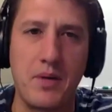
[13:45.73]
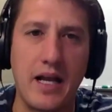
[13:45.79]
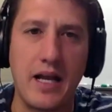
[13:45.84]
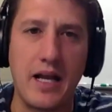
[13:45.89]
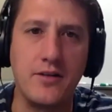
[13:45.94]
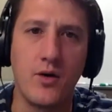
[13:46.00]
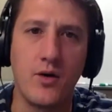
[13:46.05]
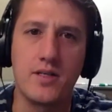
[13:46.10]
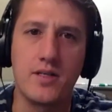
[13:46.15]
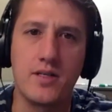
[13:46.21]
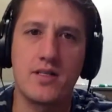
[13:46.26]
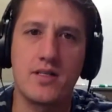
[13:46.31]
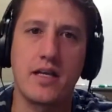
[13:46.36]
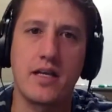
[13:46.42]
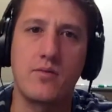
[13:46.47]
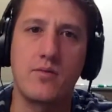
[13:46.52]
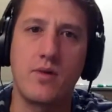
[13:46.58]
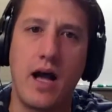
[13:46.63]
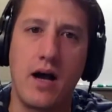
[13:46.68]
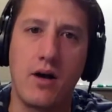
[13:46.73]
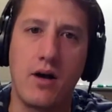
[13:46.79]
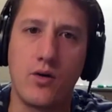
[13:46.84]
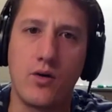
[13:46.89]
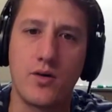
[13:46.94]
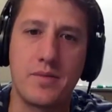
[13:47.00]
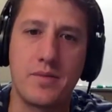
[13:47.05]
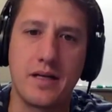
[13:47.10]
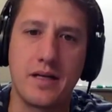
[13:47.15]
I notice, like, I'll go
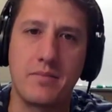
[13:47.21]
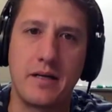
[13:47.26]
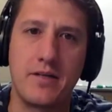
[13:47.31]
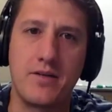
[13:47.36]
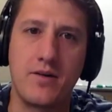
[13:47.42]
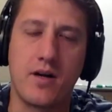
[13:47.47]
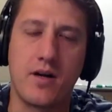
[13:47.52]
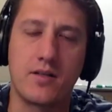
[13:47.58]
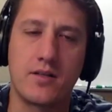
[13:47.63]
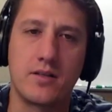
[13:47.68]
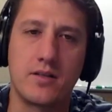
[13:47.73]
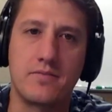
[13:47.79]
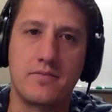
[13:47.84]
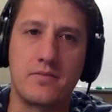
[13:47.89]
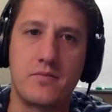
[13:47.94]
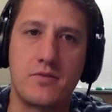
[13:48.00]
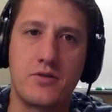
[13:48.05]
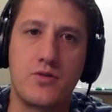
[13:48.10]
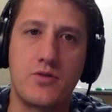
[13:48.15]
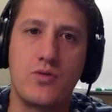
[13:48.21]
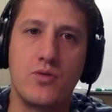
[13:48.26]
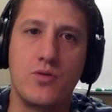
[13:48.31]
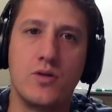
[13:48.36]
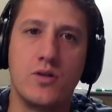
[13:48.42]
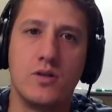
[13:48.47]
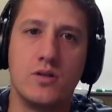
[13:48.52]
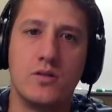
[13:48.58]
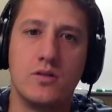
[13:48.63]
to pick my daughter up from
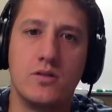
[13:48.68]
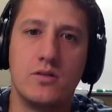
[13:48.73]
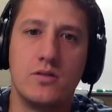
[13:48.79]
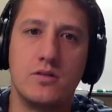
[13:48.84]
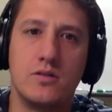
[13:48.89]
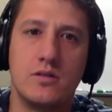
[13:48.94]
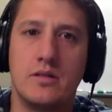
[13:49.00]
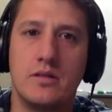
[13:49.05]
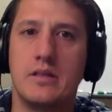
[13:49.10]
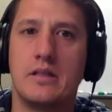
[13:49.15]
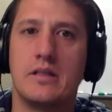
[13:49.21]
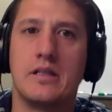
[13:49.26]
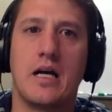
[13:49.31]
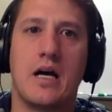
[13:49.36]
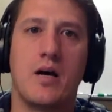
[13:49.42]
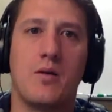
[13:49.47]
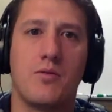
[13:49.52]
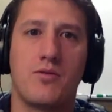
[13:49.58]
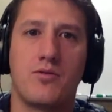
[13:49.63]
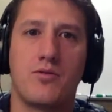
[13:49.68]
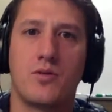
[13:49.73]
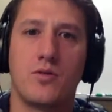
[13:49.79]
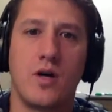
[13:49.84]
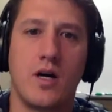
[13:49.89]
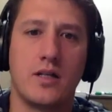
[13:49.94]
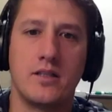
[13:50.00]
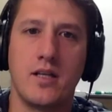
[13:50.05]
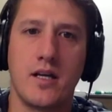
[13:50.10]
school, and I'll
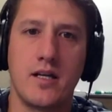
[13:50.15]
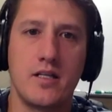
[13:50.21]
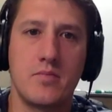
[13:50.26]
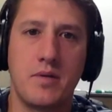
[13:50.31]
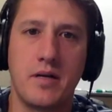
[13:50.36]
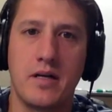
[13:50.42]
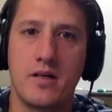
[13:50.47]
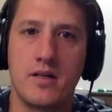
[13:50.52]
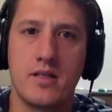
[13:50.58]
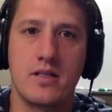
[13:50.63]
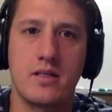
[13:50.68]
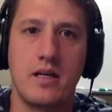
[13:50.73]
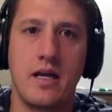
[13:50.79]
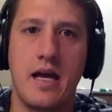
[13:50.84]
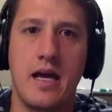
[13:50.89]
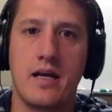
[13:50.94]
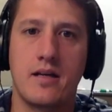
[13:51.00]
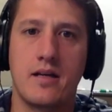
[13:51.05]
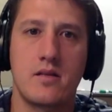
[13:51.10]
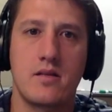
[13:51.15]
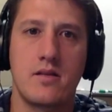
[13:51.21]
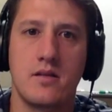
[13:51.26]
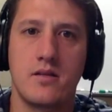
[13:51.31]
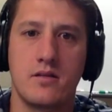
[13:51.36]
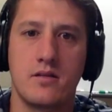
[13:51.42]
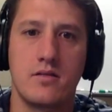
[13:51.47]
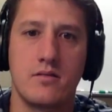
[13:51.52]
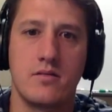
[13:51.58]
throw on a nice pair of slacks
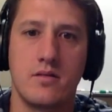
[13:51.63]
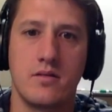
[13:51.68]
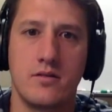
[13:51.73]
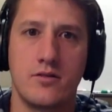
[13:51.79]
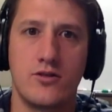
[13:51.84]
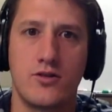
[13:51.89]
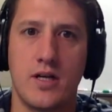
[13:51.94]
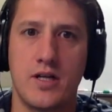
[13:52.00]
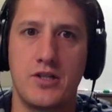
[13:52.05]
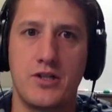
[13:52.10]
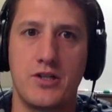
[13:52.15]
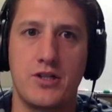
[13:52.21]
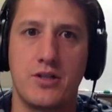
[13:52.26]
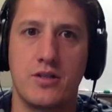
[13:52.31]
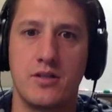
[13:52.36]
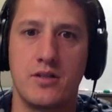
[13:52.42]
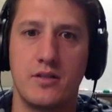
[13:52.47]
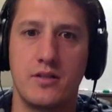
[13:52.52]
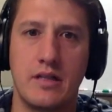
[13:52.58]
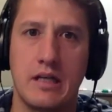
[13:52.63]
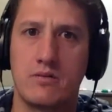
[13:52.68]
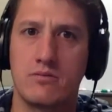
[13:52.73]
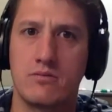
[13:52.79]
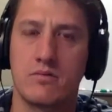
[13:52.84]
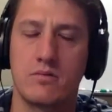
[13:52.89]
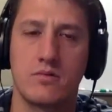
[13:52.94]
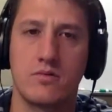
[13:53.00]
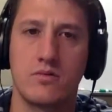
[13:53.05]
and a dress shirt, and I'll
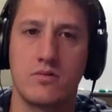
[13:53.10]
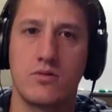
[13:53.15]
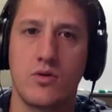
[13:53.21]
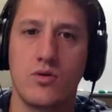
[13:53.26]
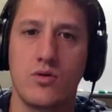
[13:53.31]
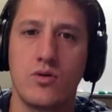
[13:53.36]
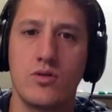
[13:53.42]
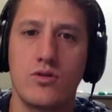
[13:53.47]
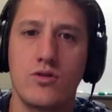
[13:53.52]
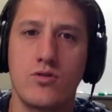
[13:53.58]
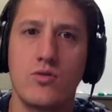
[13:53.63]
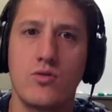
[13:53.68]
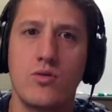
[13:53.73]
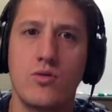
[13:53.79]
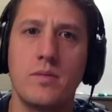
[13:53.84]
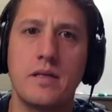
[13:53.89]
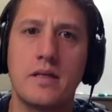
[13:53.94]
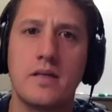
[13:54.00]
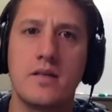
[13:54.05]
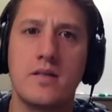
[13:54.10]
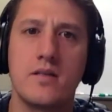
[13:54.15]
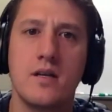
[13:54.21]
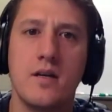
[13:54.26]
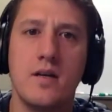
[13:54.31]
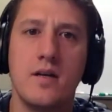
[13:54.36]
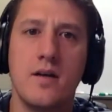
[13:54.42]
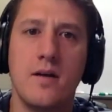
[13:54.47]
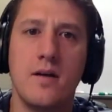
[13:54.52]
go to the school because
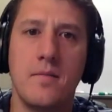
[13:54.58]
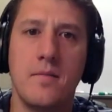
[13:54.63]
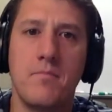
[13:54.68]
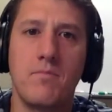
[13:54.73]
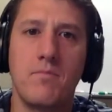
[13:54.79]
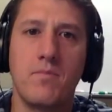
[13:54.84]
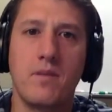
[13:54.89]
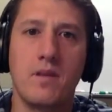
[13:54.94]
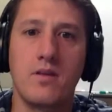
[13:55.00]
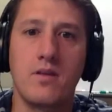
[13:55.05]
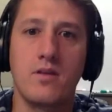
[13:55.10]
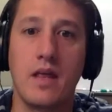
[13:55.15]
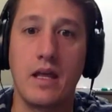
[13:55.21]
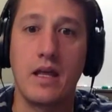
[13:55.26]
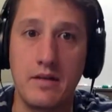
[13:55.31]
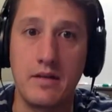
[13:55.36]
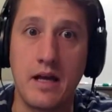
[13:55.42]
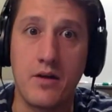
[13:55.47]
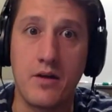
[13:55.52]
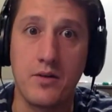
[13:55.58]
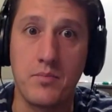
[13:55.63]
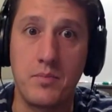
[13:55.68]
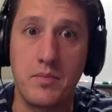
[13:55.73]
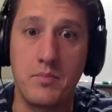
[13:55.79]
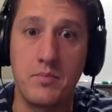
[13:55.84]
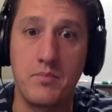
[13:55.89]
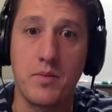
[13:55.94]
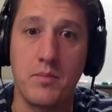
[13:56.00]
that now
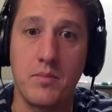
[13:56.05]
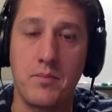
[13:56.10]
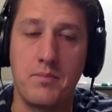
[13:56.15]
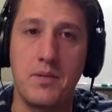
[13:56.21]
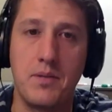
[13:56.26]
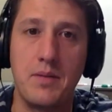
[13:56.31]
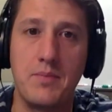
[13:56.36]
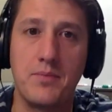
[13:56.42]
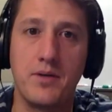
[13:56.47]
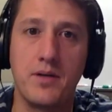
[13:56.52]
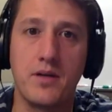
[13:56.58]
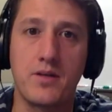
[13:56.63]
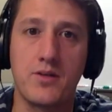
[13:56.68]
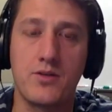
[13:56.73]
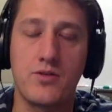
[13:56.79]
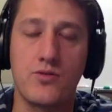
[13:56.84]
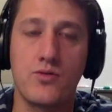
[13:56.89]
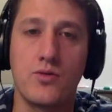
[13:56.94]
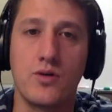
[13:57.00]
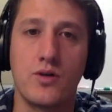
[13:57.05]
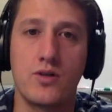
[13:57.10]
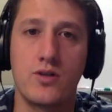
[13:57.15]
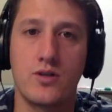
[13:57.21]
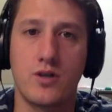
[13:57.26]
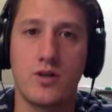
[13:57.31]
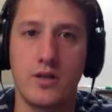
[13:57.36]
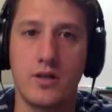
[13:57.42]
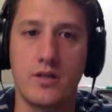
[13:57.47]
the people at the school are
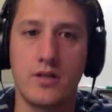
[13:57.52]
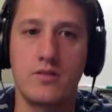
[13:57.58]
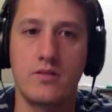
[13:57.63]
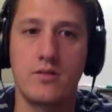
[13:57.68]
starting.